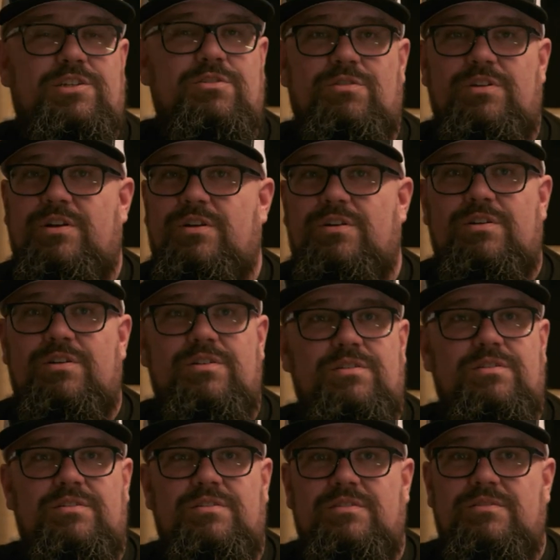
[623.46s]
cheerleader.
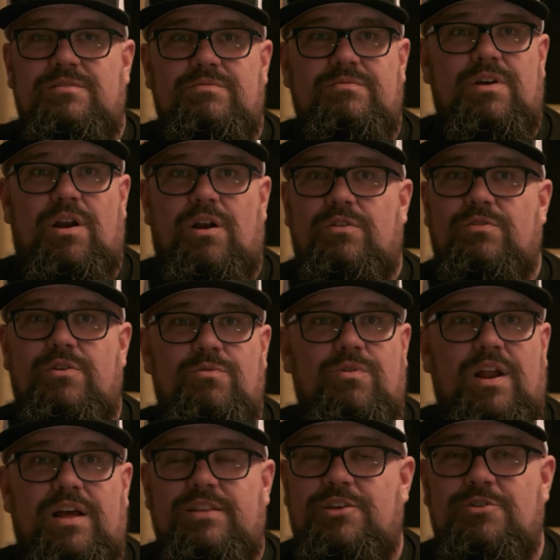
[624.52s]
I don't know
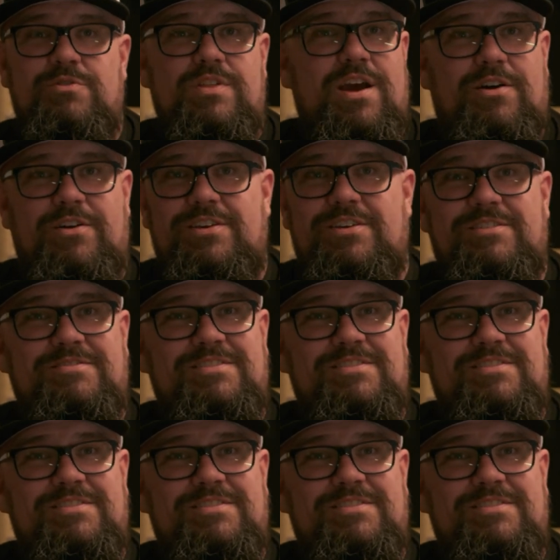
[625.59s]
what I'd do without you.